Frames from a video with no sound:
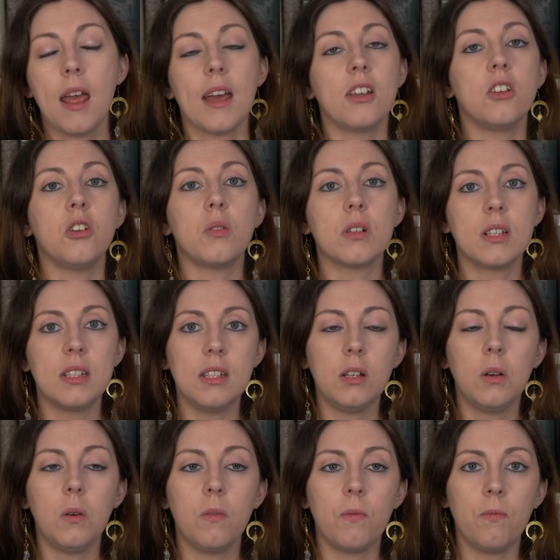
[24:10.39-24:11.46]
as you are
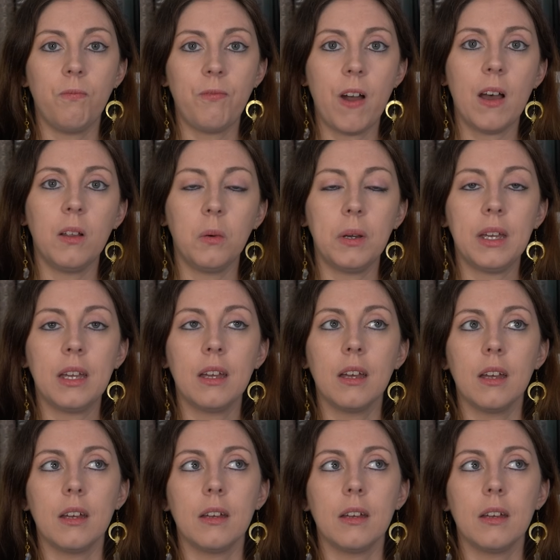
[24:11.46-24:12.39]
still following